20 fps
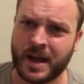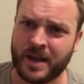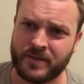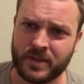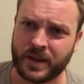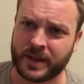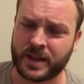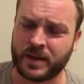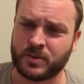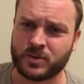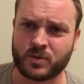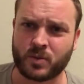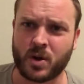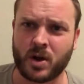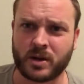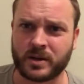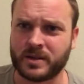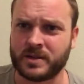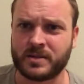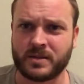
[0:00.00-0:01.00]
feel like it was
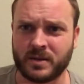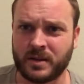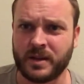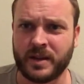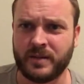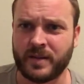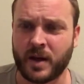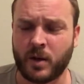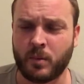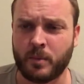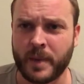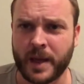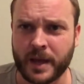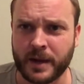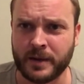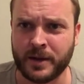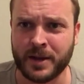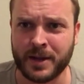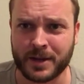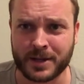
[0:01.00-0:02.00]
wrong to leave out
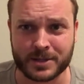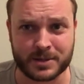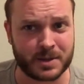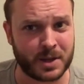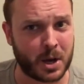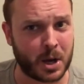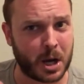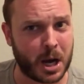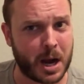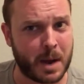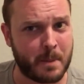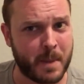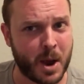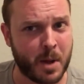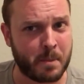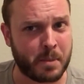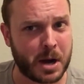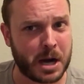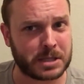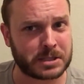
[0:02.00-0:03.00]
men because there are a lot of
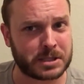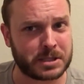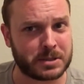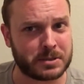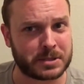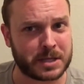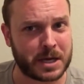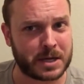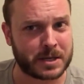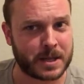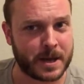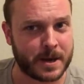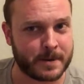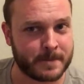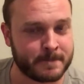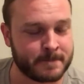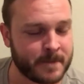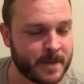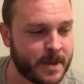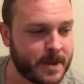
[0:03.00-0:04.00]
male prostitutes out
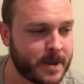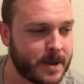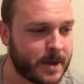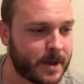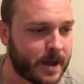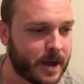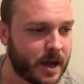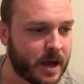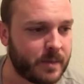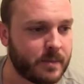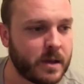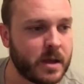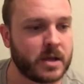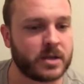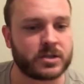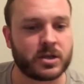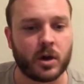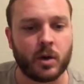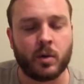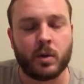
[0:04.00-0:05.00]
there.
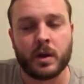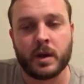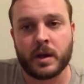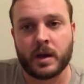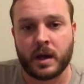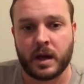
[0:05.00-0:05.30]
So